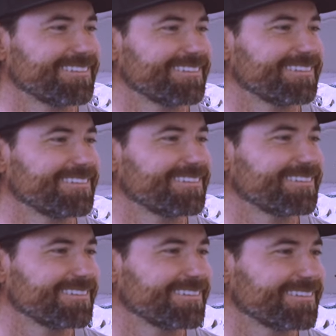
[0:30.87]

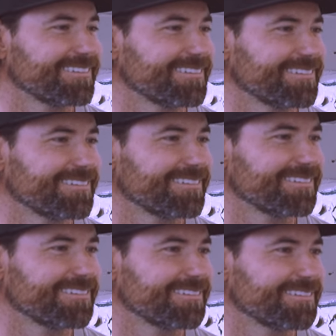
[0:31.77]

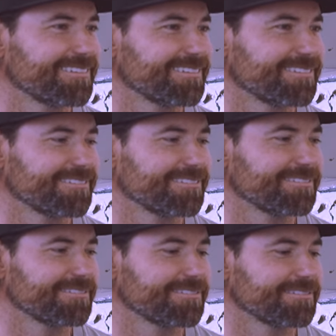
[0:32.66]

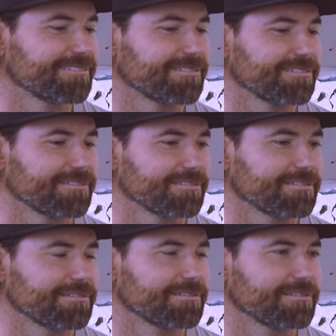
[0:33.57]

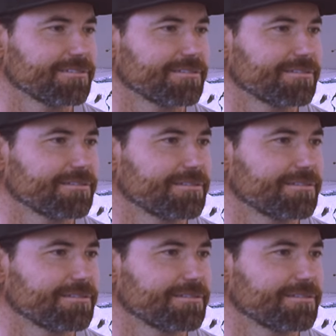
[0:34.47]
No words are spoken by the person on screen.